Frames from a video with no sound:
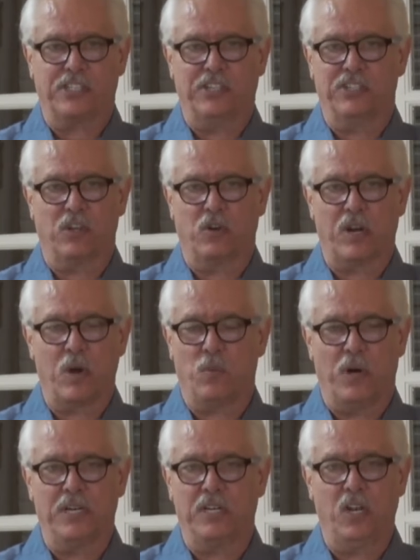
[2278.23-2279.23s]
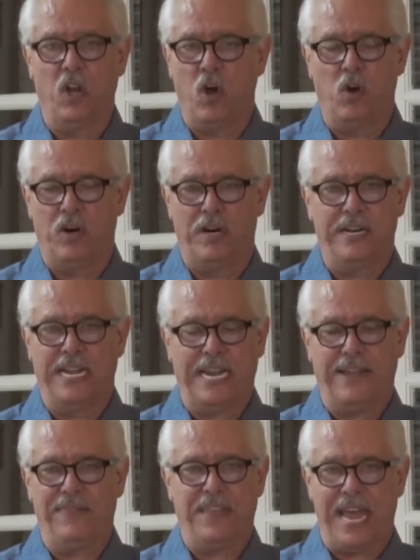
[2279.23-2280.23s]
There's only one Lord,
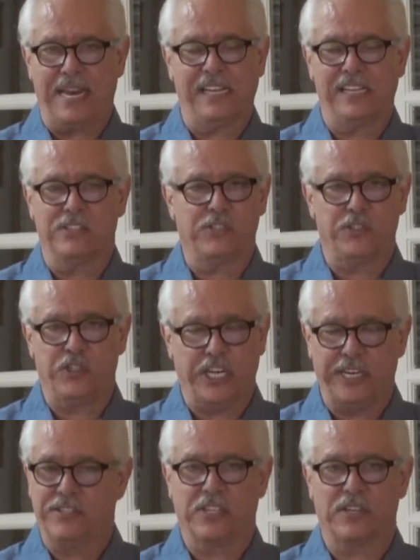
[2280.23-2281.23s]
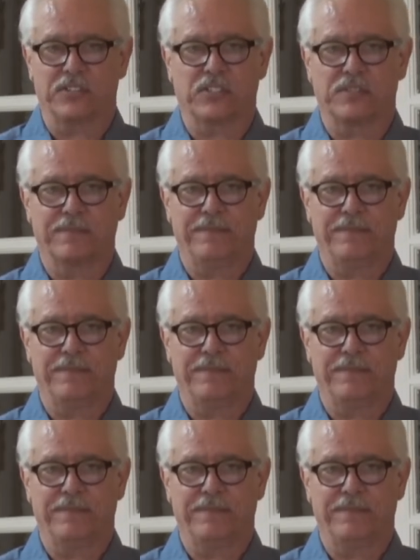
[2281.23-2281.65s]
and that is Jesus.